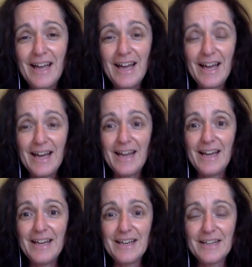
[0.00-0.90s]

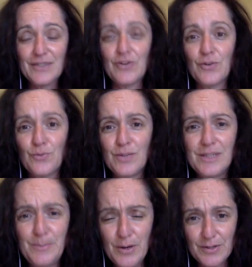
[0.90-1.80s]
and has got a really
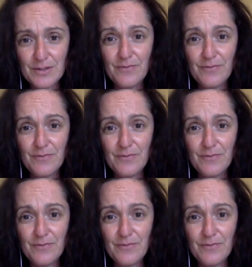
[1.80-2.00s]
positive